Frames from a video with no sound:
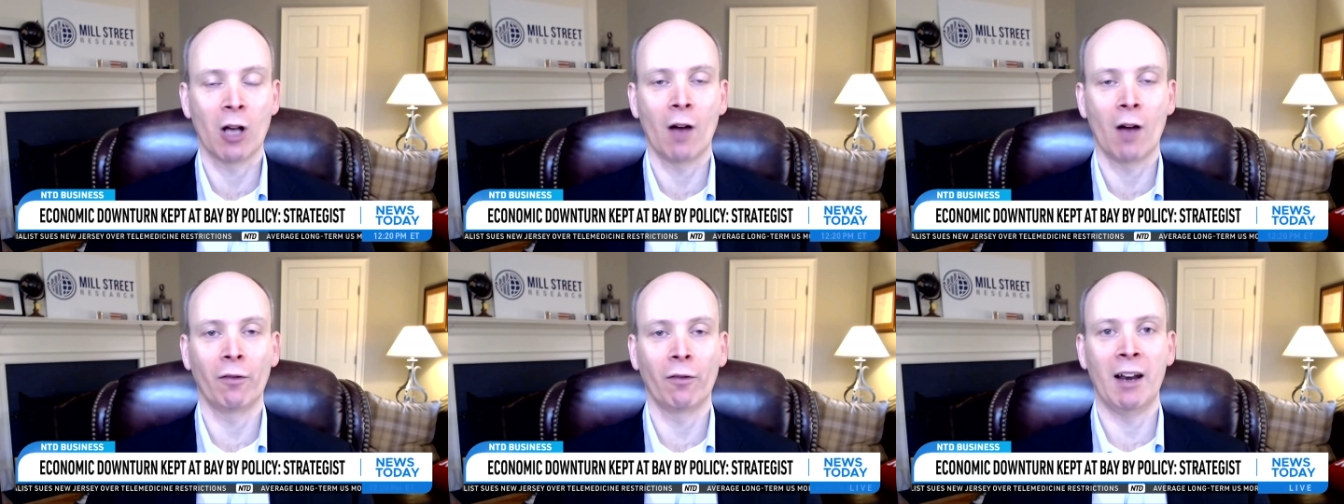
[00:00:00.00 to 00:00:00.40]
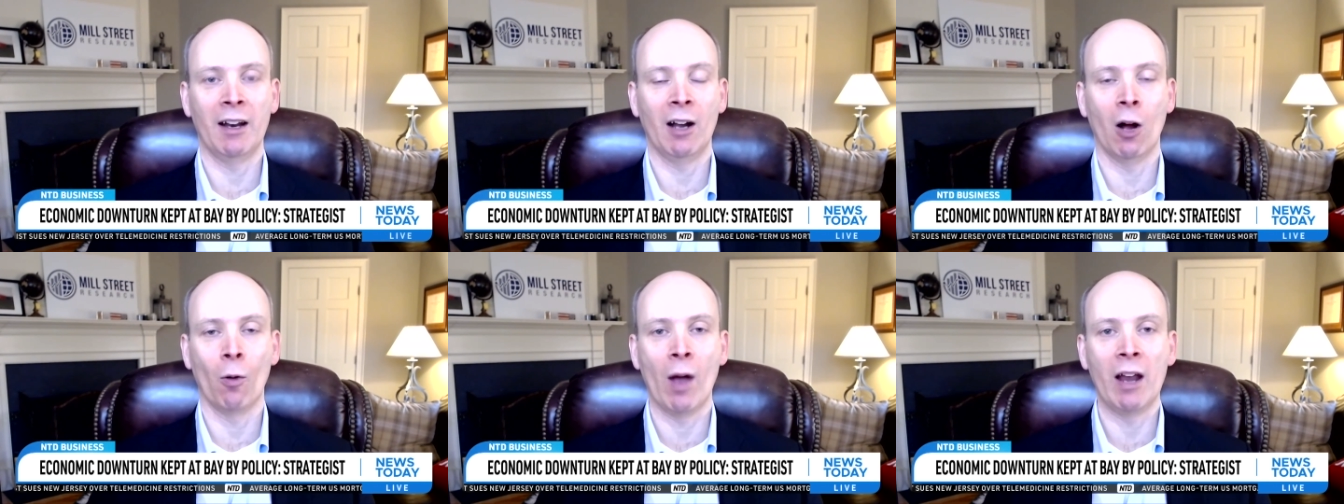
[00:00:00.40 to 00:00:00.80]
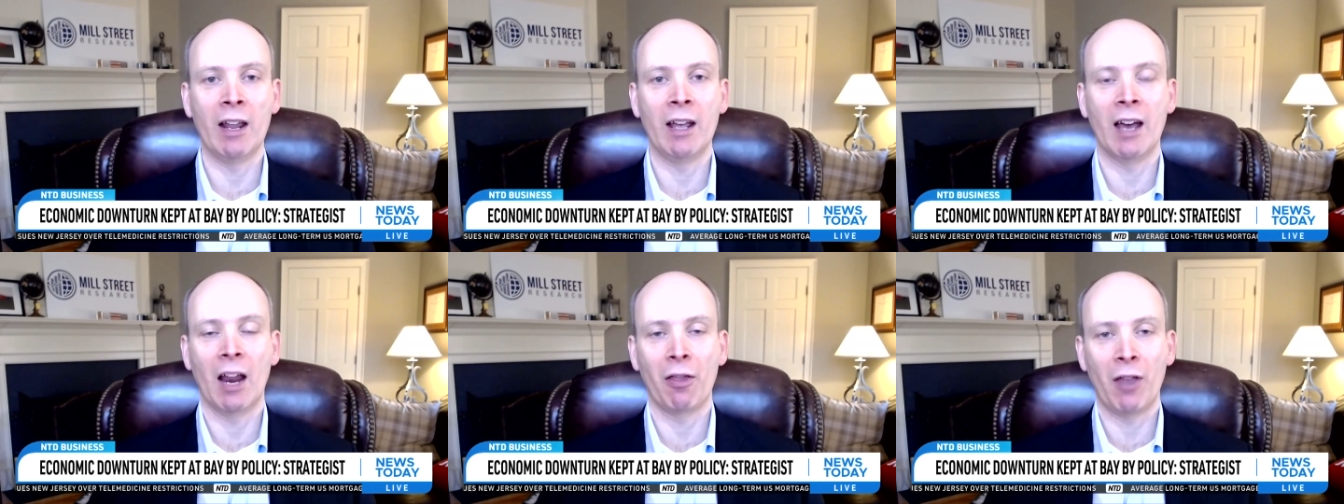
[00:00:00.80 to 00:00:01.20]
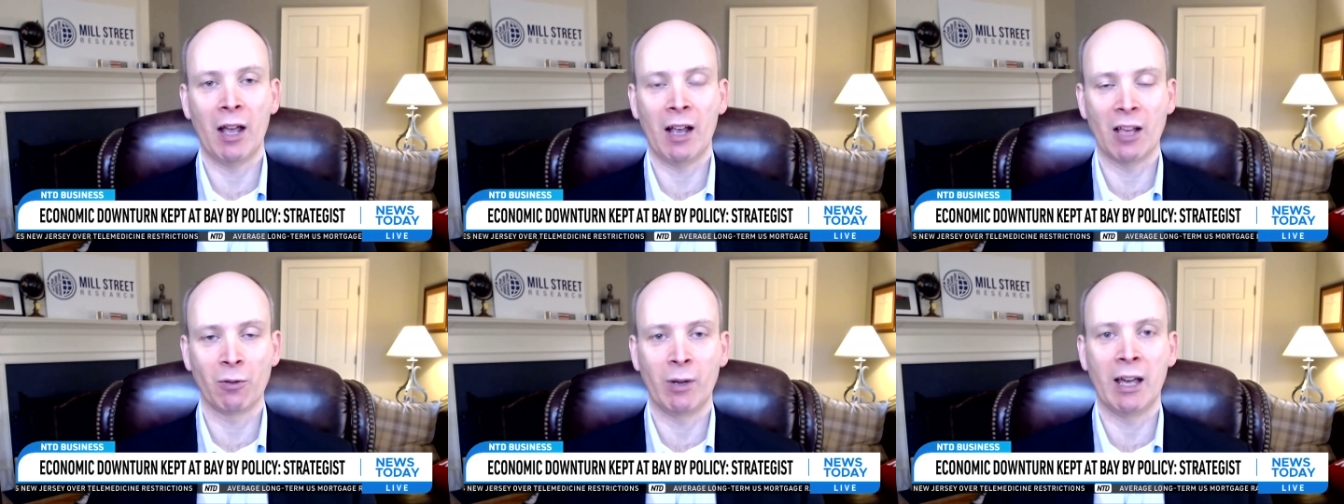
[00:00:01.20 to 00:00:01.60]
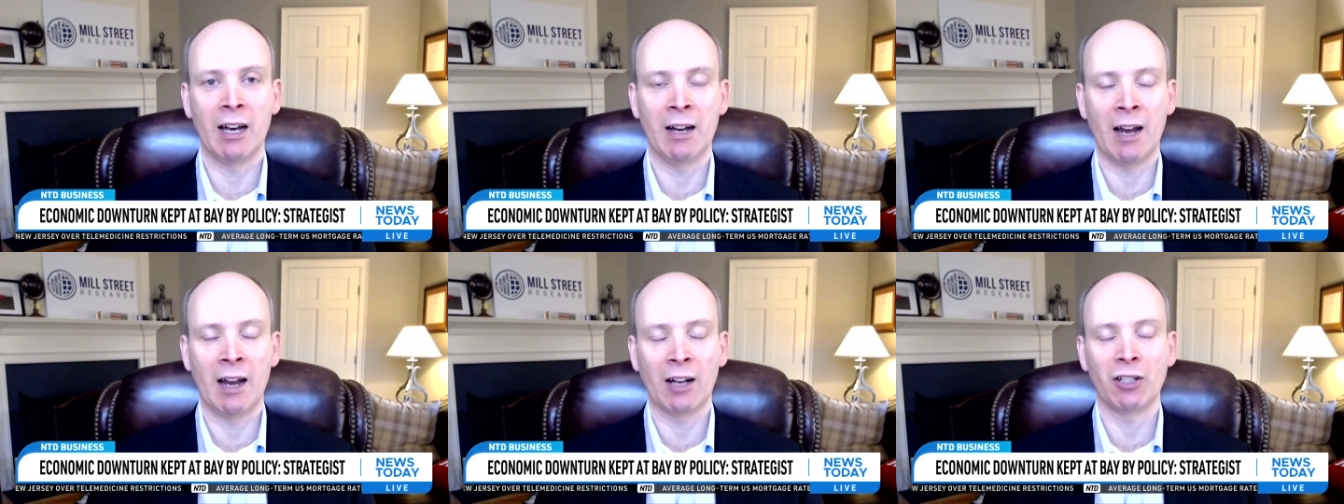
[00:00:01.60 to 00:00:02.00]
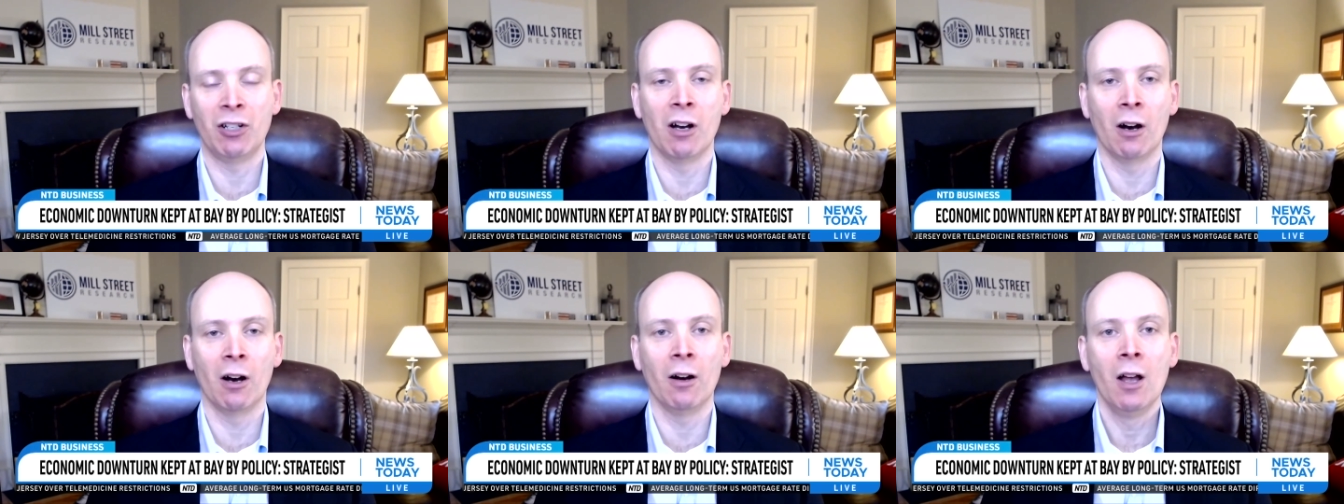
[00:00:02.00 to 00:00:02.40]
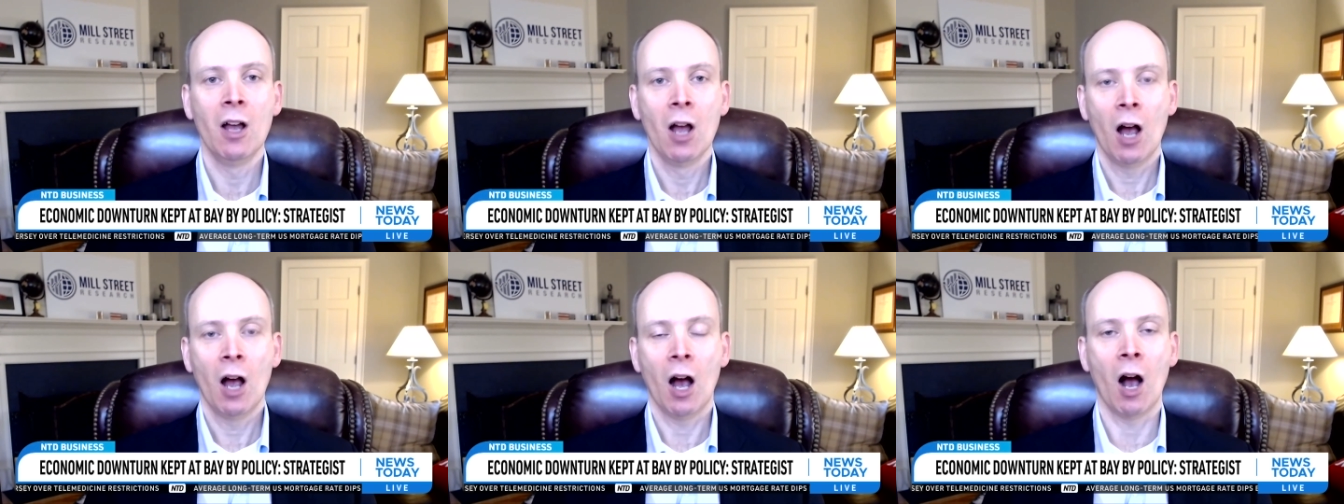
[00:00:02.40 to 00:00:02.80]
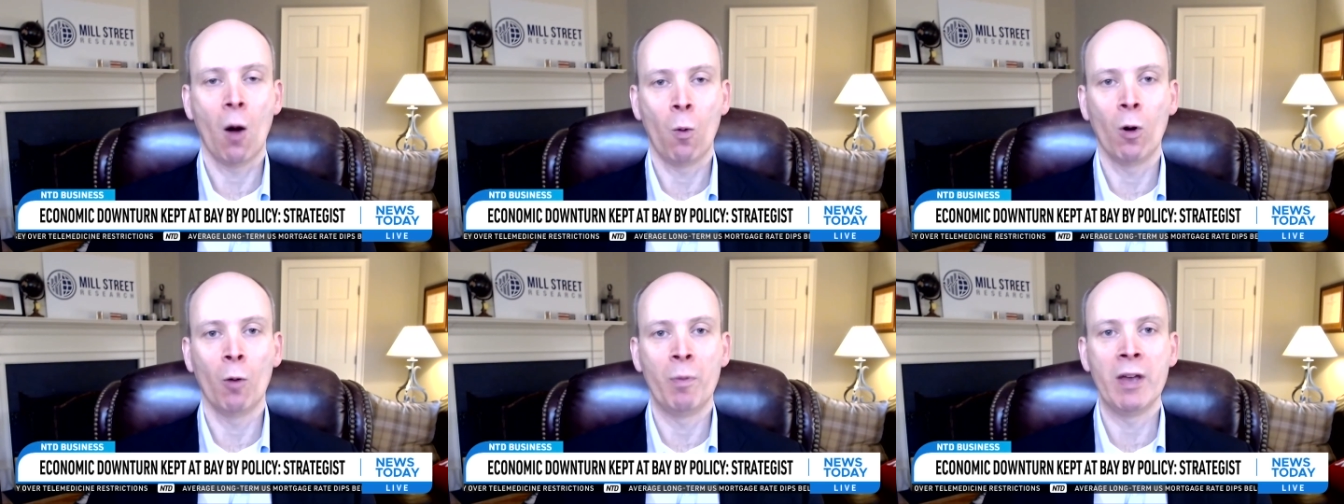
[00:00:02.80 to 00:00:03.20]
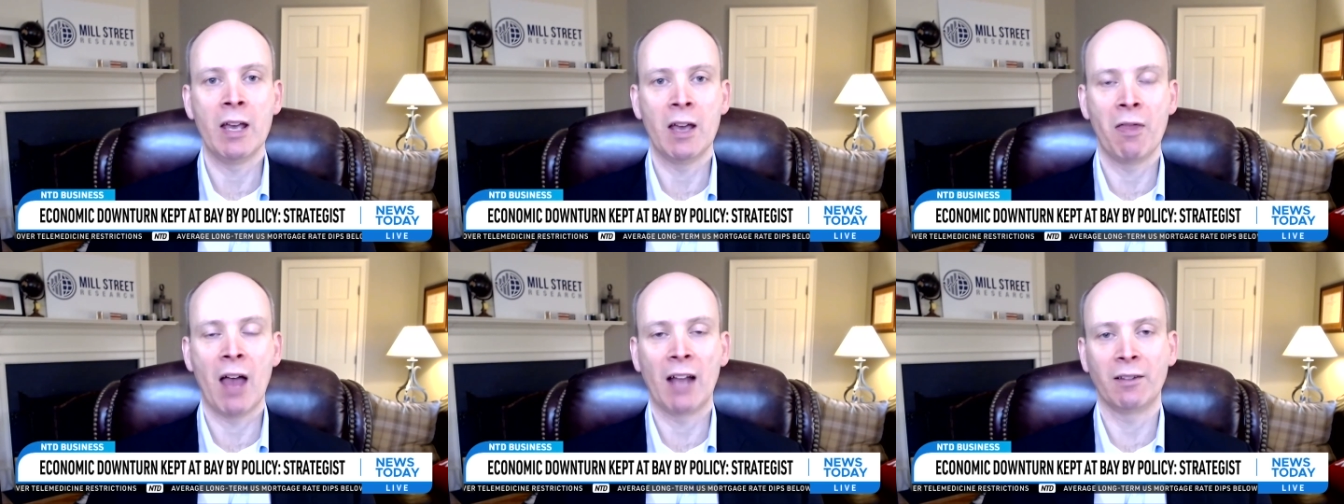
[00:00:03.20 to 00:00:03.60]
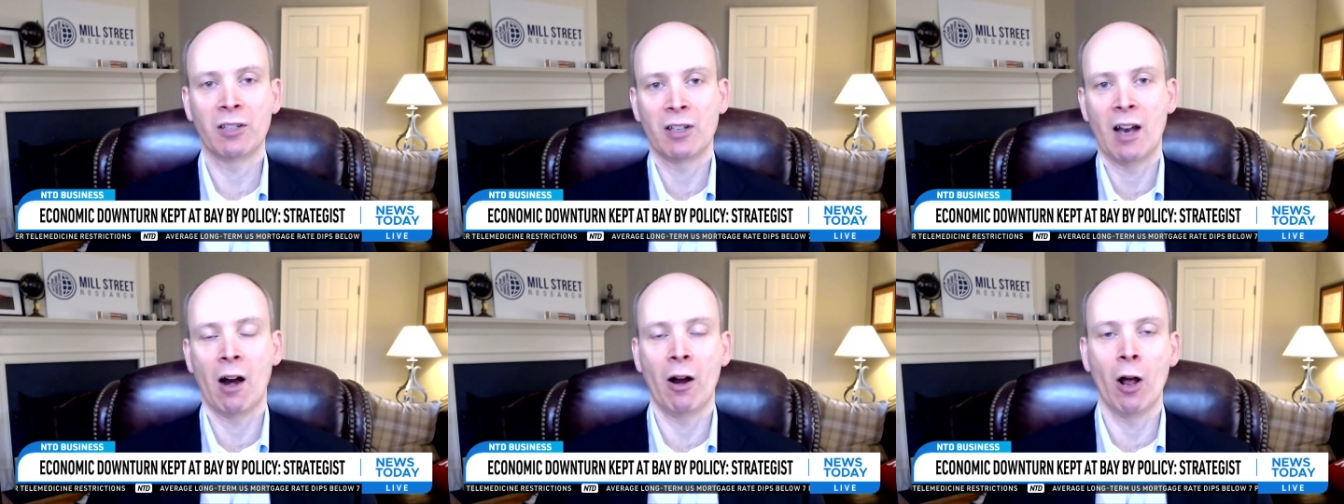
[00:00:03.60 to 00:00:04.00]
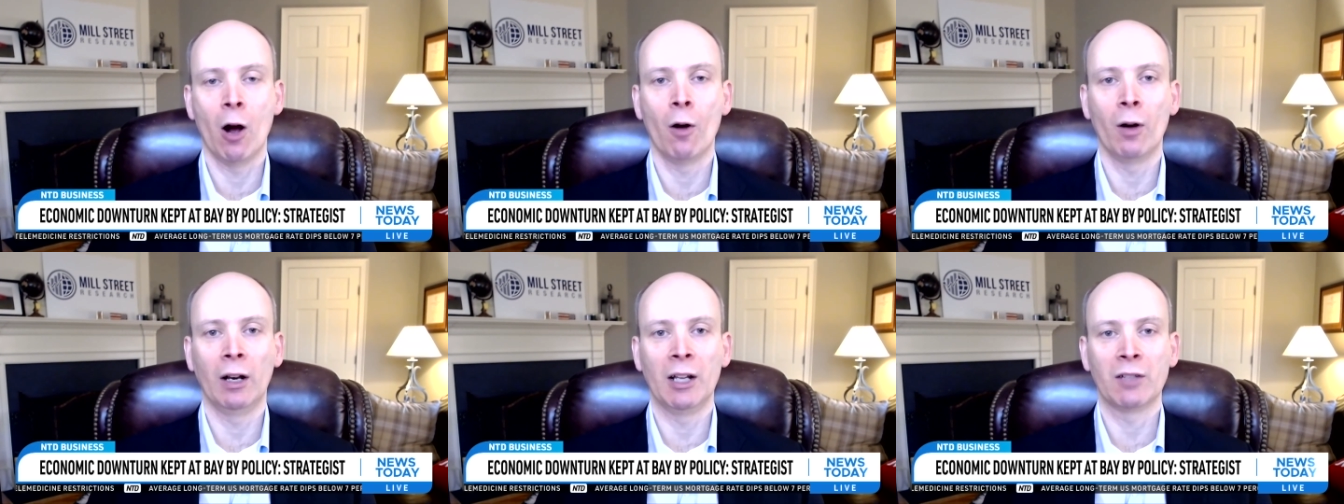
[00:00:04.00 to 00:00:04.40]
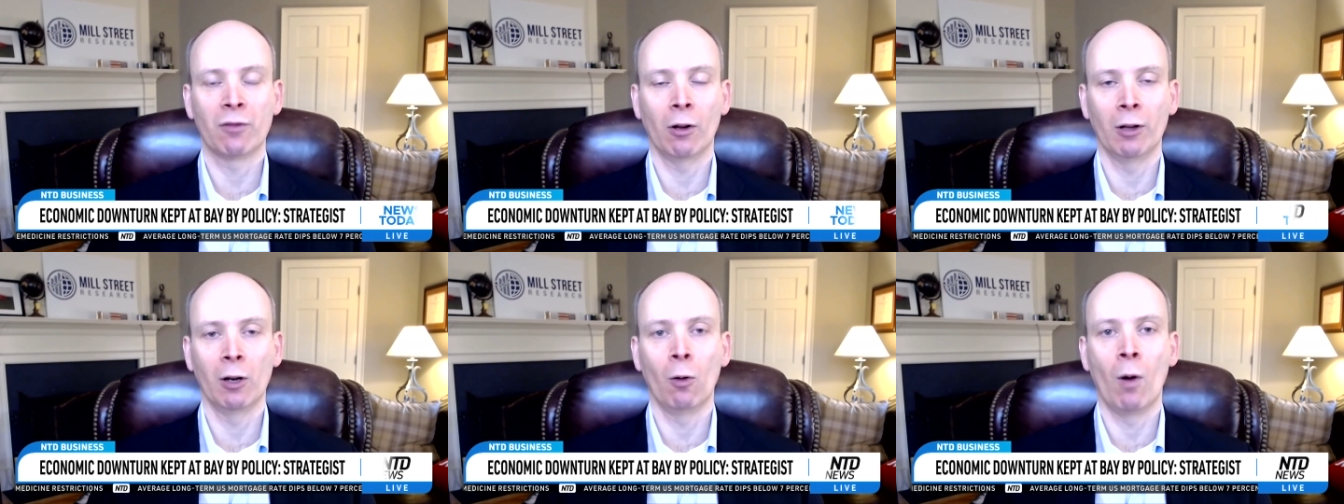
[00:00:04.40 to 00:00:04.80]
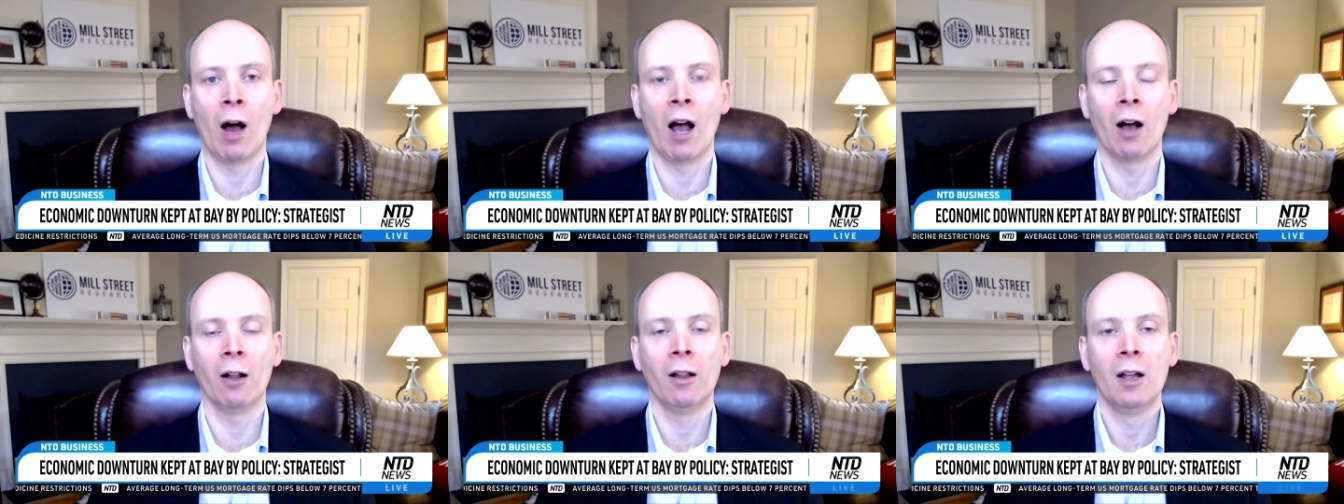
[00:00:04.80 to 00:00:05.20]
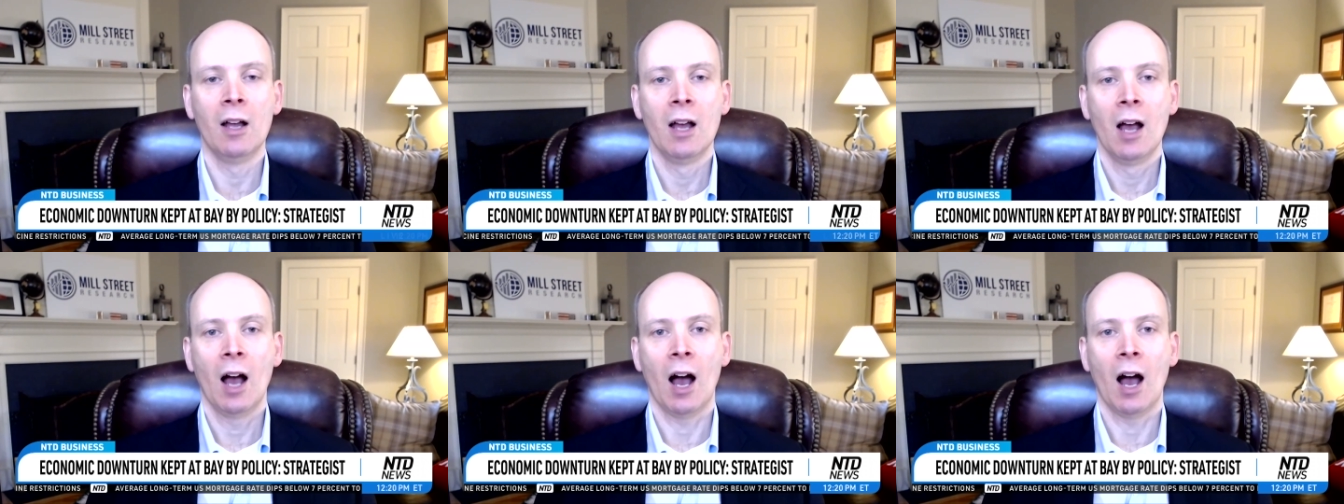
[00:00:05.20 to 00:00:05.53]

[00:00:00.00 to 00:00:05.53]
a soft landing already. And I think as we get into next year, we'll be in that scenario, at least for a little while.